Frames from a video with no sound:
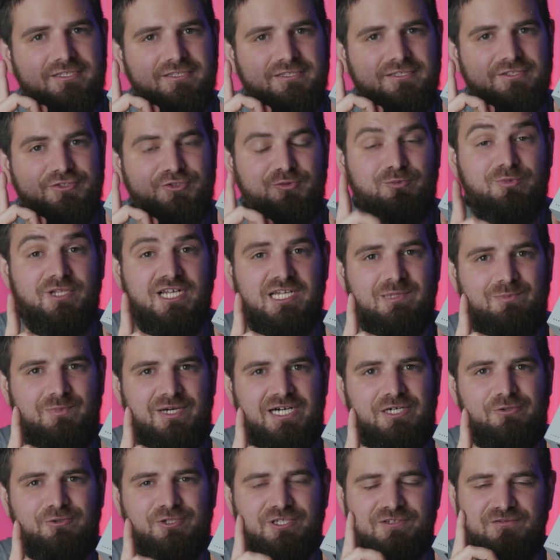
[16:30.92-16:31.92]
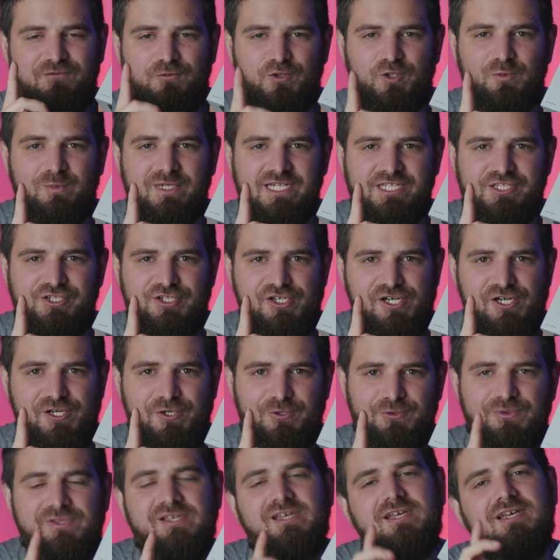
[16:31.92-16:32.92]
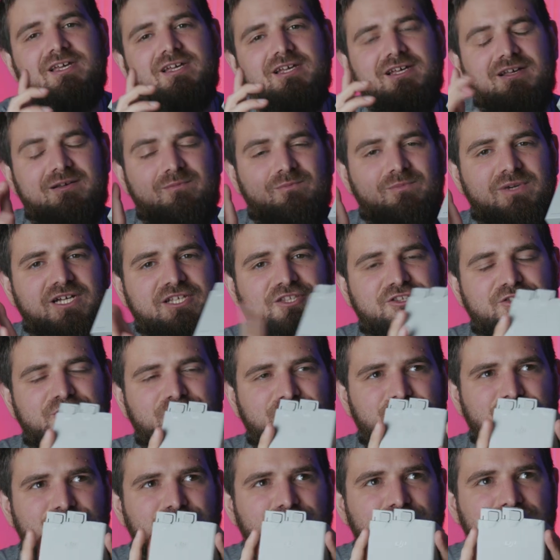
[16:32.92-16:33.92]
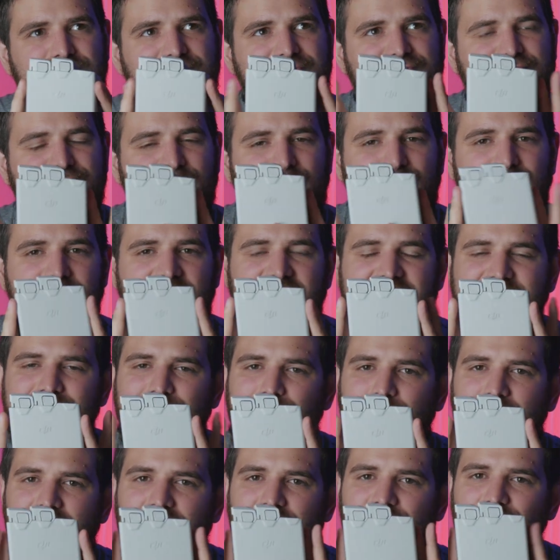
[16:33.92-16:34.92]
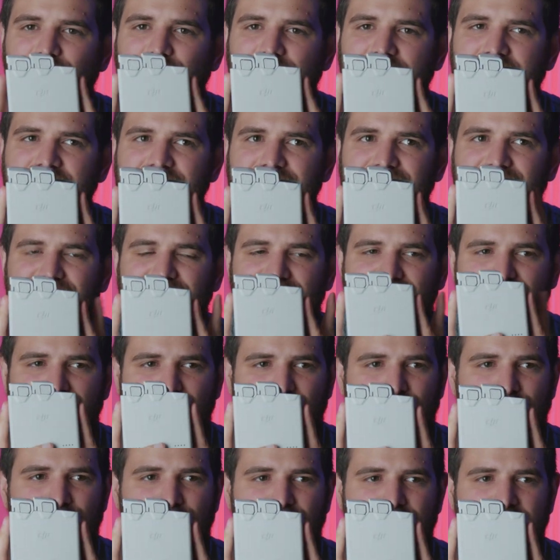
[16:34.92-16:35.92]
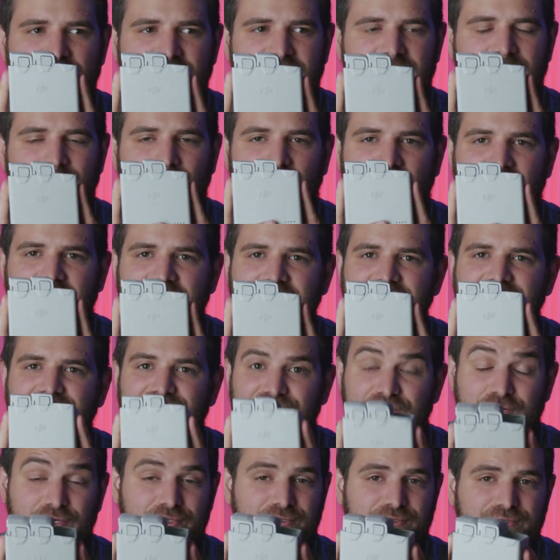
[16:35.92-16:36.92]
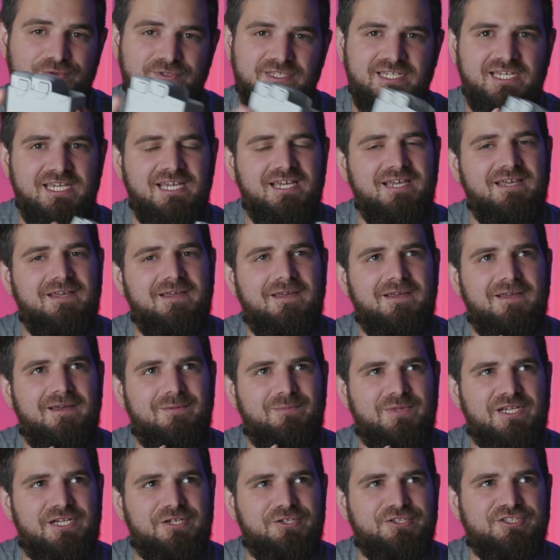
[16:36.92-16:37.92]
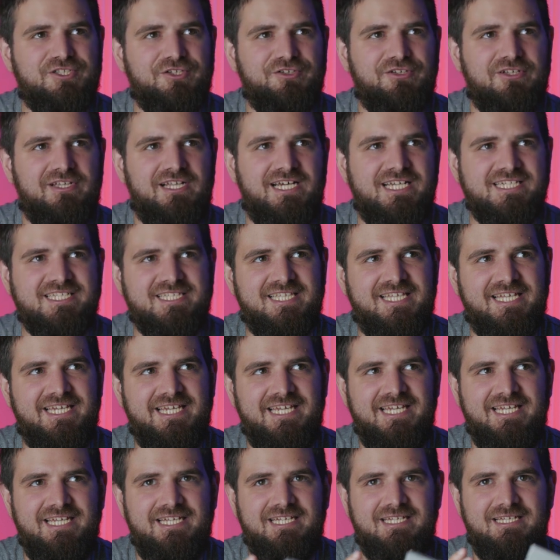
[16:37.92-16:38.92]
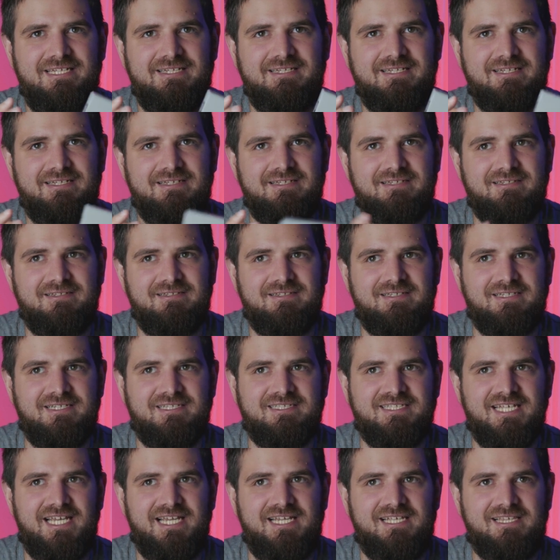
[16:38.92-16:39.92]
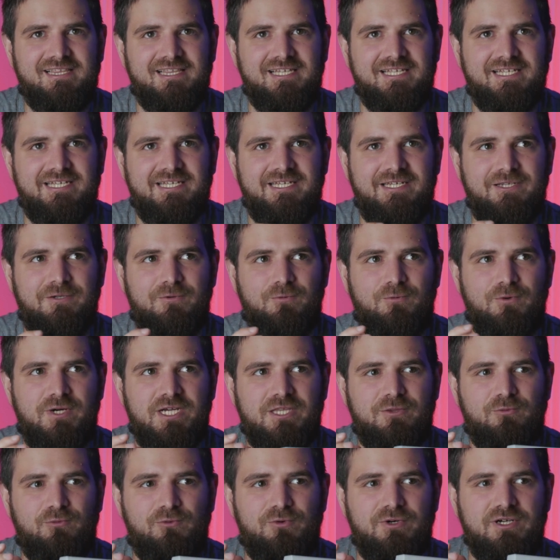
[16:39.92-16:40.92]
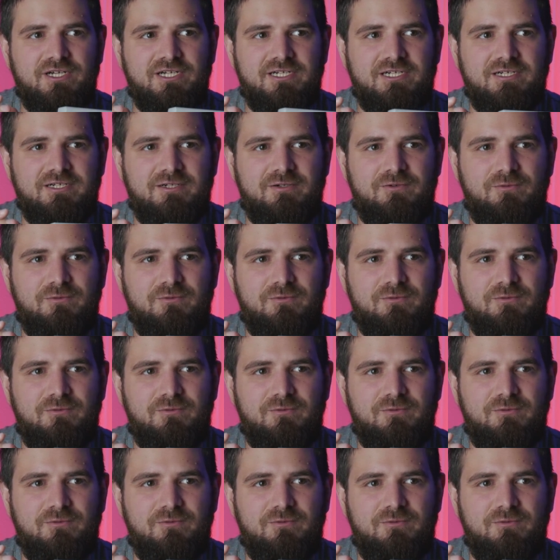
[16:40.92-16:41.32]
supply power for my drone, but to supply power for my phone, because on the last day, exactly when we're